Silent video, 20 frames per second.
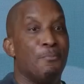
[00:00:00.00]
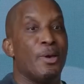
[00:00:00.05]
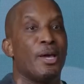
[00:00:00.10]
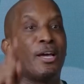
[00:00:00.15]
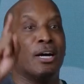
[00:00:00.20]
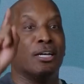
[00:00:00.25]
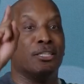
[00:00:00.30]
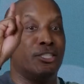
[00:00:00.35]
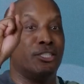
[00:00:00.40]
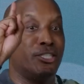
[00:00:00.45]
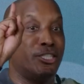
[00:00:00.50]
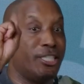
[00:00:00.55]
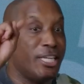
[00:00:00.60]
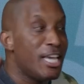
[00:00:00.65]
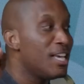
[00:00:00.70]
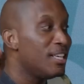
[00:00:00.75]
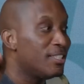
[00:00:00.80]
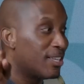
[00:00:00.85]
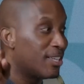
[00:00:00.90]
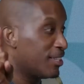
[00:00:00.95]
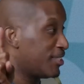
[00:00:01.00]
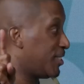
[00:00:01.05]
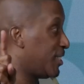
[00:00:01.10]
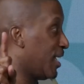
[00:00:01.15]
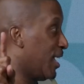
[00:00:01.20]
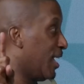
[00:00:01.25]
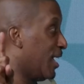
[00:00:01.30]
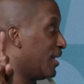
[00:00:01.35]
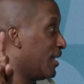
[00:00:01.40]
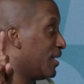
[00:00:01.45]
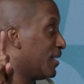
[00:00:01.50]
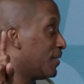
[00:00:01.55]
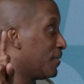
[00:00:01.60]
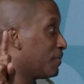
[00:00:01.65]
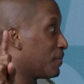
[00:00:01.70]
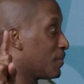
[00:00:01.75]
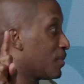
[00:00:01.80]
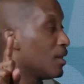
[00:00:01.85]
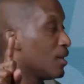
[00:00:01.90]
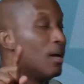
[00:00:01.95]
because Jesus said,
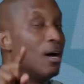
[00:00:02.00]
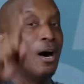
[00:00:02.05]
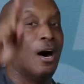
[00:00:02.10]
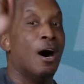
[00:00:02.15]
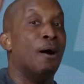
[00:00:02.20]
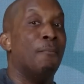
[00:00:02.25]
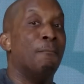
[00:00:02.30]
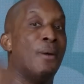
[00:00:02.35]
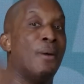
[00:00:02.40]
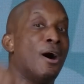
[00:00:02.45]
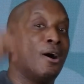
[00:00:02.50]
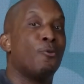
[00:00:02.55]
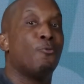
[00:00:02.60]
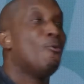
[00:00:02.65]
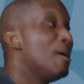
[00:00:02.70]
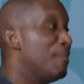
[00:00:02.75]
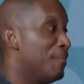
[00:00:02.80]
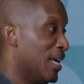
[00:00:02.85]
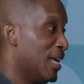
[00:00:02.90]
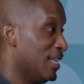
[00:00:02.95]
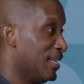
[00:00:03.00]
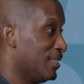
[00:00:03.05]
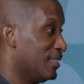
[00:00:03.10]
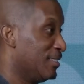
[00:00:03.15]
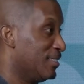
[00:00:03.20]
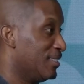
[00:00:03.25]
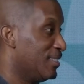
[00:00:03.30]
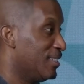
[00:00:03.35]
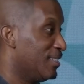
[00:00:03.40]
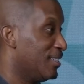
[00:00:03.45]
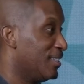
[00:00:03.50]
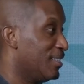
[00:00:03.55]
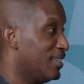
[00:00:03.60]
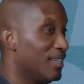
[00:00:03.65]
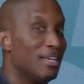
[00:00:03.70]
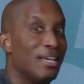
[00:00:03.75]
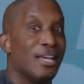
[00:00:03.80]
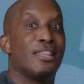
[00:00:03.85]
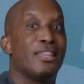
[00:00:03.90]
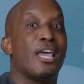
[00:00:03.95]
among women,
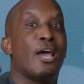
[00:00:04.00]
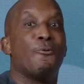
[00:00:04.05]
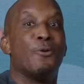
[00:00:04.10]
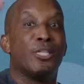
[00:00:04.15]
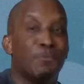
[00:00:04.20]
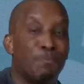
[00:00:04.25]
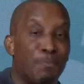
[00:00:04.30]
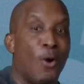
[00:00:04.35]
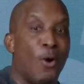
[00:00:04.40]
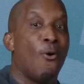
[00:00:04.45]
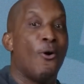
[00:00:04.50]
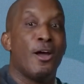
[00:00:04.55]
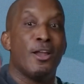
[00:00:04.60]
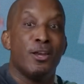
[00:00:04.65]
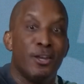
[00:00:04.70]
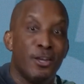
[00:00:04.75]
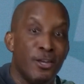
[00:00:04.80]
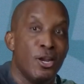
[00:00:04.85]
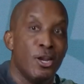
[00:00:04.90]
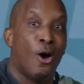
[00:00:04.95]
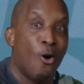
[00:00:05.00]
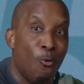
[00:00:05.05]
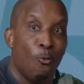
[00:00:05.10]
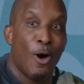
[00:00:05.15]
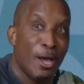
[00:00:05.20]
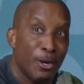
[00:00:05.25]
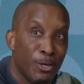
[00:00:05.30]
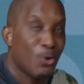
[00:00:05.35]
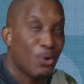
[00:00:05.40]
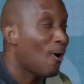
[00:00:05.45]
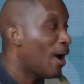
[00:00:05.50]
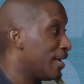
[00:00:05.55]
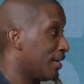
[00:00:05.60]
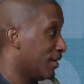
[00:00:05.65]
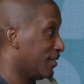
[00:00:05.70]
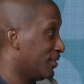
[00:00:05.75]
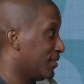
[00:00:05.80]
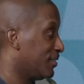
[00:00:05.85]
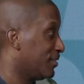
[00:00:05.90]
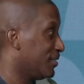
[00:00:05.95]
there is born no one
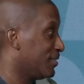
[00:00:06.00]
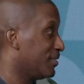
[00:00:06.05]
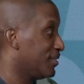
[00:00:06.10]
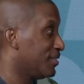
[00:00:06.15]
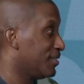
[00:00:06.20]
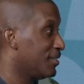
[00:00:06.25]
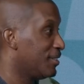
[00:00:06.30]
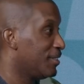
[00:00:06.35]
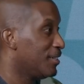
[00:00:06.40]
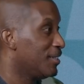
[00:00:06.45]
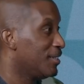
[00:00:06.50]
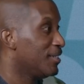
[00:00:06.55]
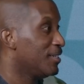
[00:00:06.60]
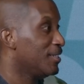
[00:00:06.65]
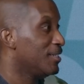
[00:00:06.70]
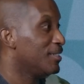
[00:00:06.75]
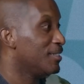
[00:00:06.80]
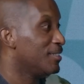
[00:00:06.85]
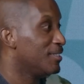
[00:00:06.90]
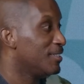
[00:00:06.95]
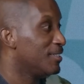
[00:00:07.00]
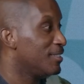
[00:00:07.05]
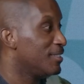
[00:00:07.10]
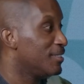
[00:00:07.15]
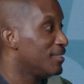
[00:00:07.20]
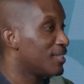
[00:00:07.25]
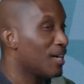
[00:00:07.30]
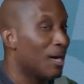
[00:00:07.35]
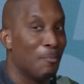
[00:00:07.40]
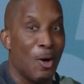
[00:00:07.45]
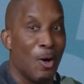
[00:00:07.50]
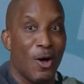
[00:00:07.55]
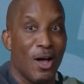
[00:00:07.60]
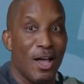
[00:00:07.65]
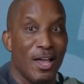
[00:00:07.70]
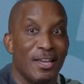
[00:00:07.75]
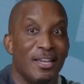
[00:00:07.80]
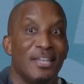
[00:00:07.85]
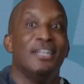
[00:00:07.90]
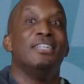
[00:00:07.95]
greater. Come
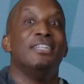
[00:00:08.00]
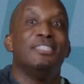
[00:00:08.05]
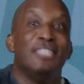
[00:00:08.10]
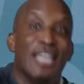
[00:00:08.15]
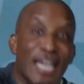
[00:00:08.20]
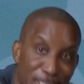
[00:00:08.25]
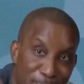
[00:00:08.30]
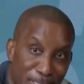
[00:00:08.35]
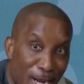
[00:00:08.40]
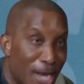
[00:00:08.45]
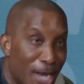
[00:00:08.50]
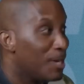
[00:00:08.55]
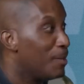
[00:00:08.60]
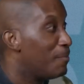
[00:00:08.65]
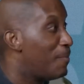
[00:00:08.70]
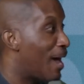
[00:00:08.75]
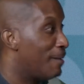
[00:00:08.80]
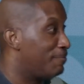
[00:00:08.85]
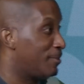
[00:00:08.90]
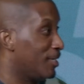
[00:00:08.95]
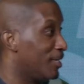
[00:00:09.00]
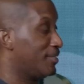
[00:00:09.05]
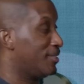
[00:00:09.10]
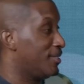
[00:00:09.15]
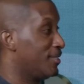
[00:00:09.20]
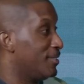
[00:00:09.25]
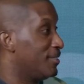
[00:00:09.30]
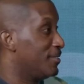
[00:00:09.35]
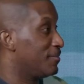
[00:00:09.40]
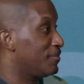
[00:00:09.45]
on, than John the Baptist.